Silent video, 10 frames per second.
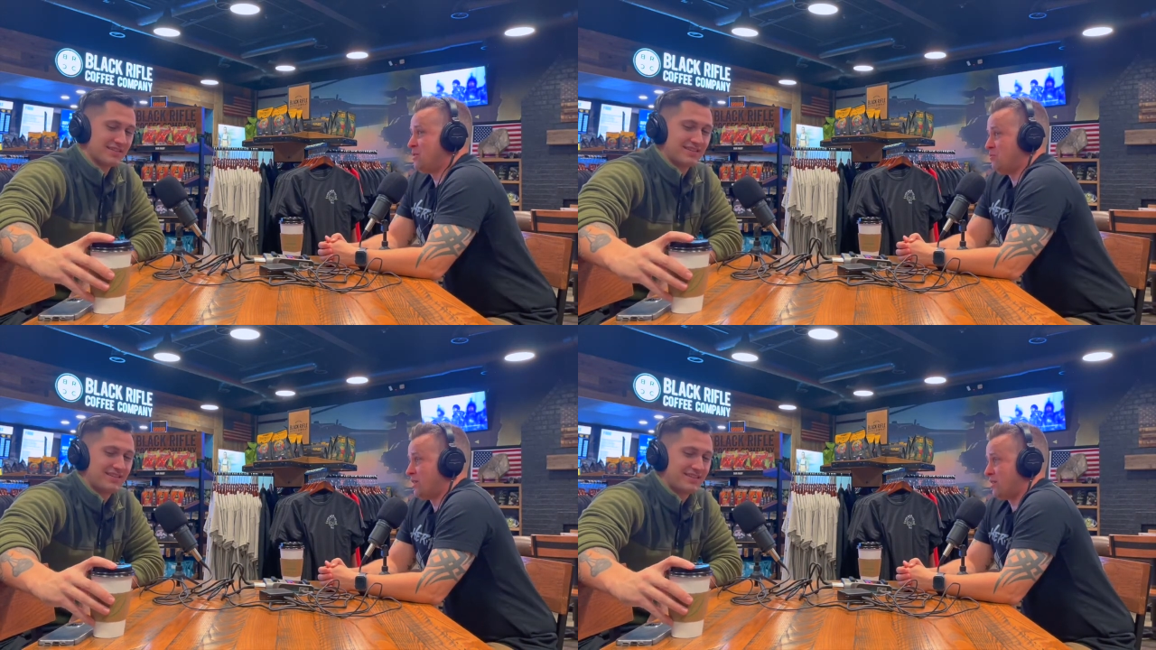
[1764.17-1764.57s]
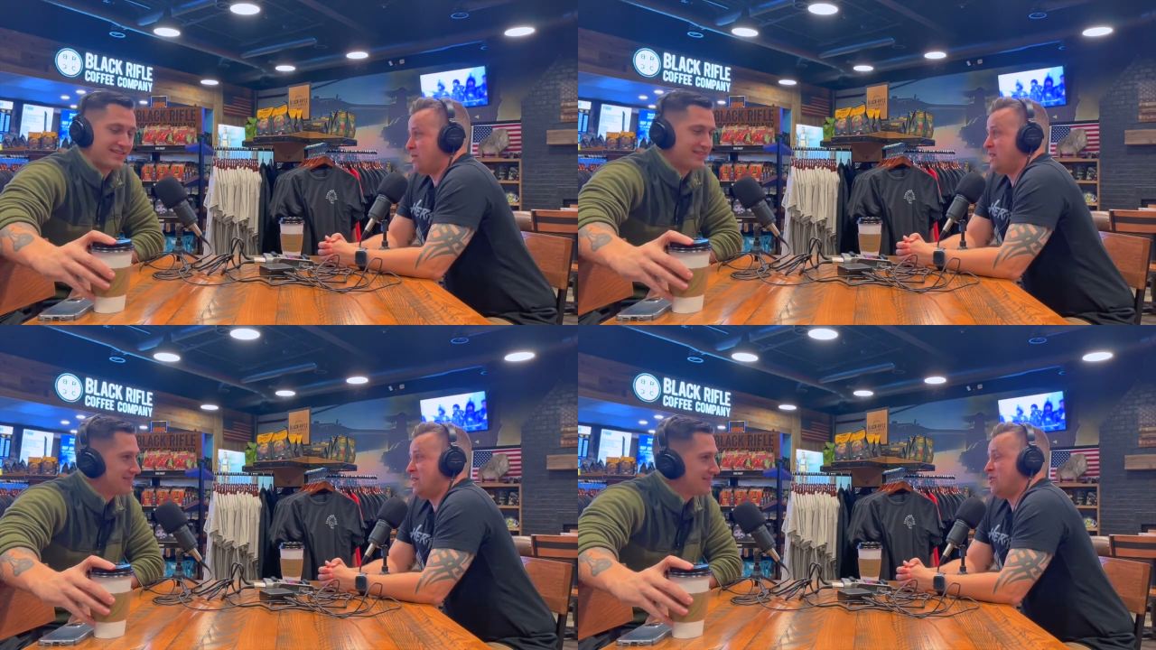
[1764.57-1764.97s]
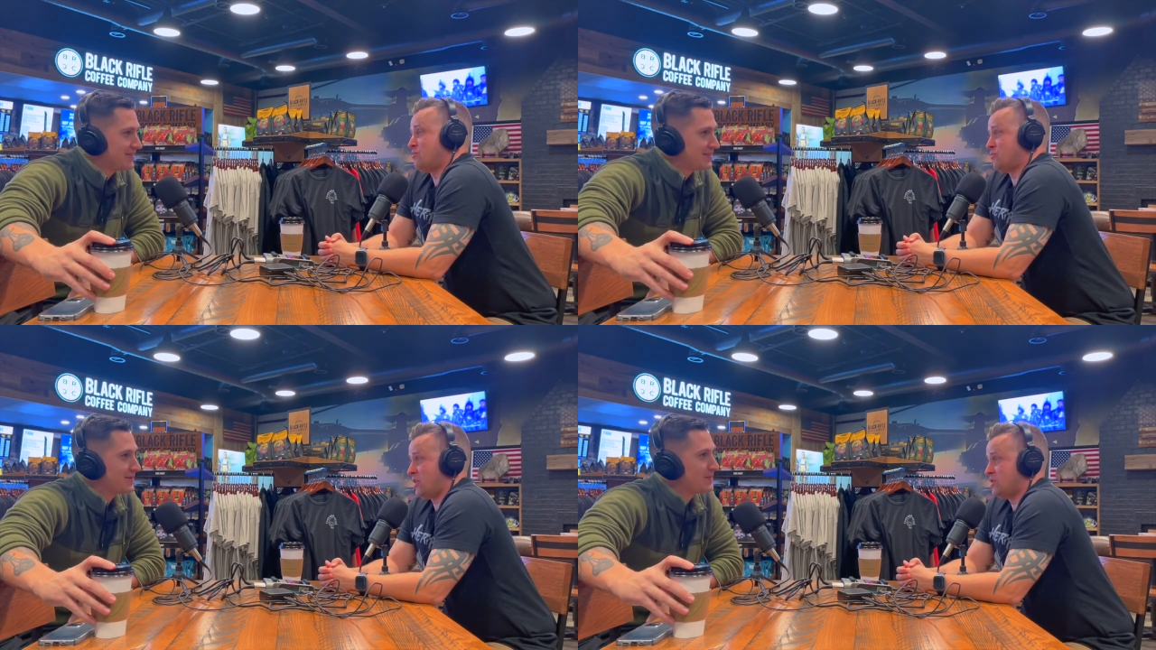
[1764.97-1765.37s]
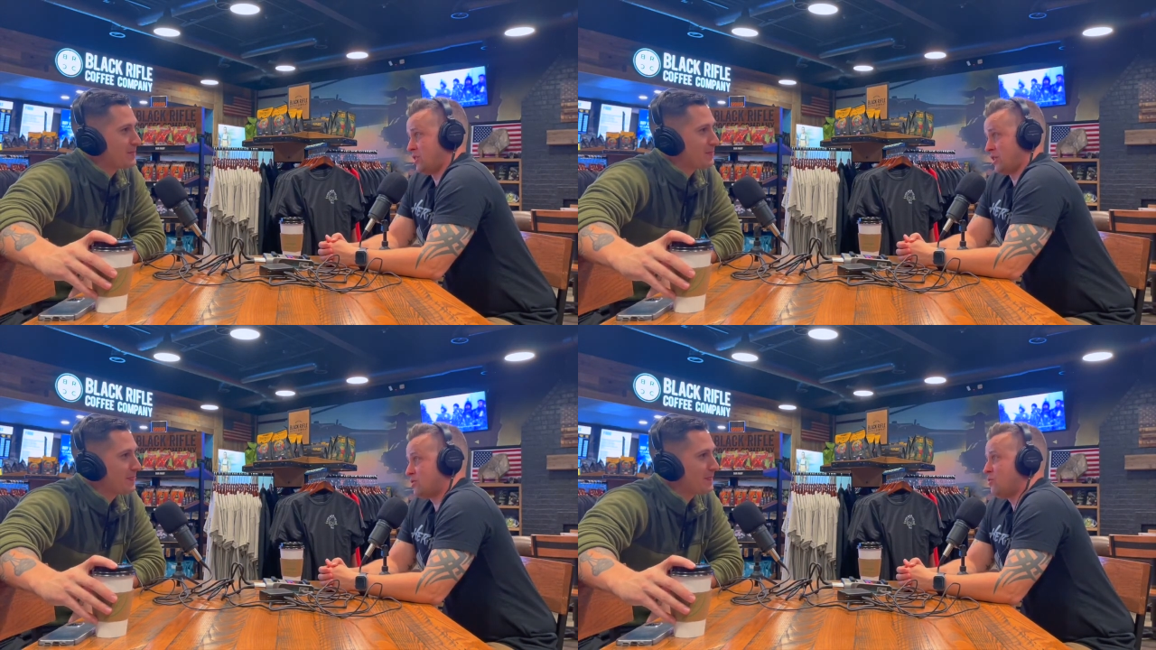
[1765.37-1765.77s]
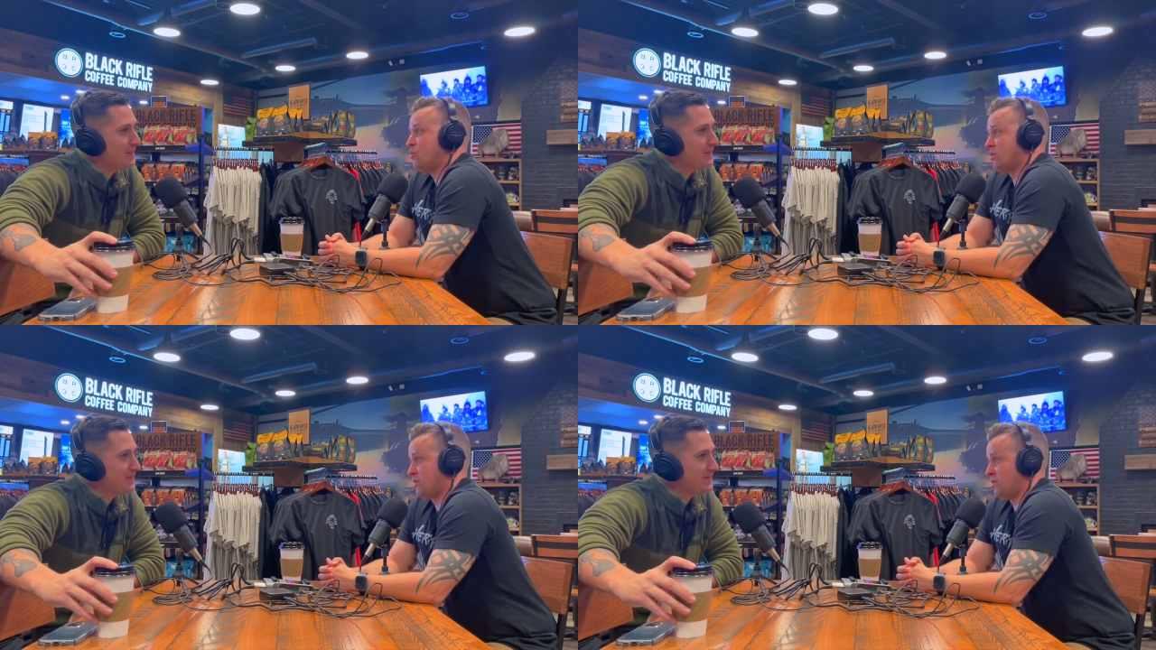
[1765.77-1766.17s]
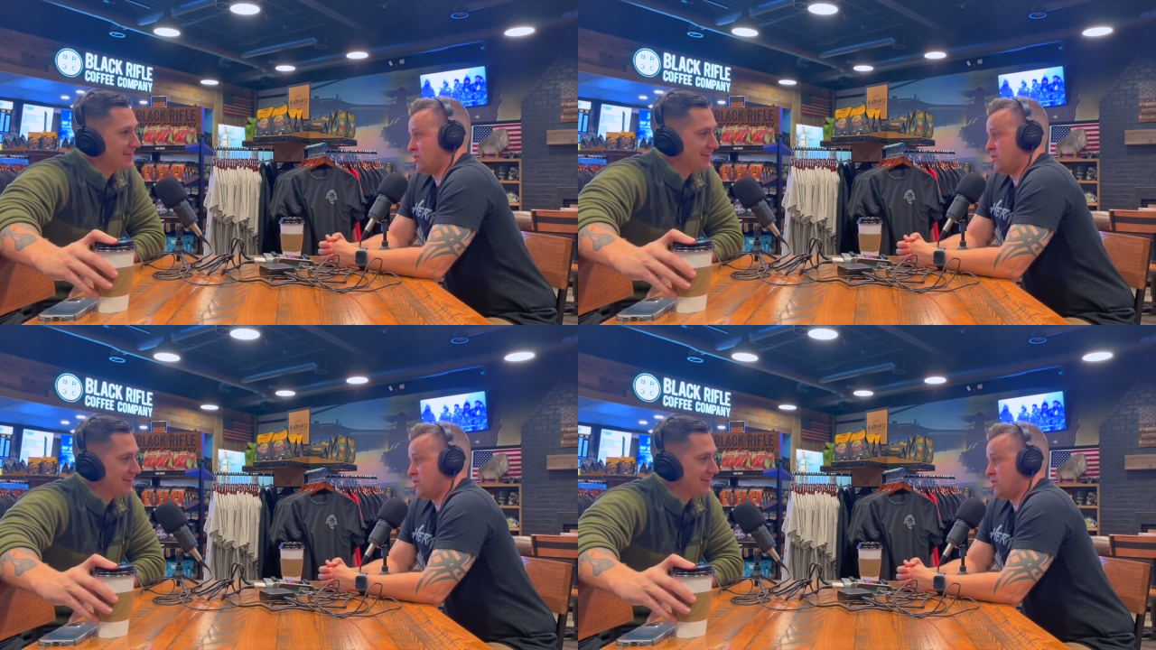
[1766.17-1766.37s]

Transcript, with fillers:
Speaker 1: and we wanted we needed a project to work on.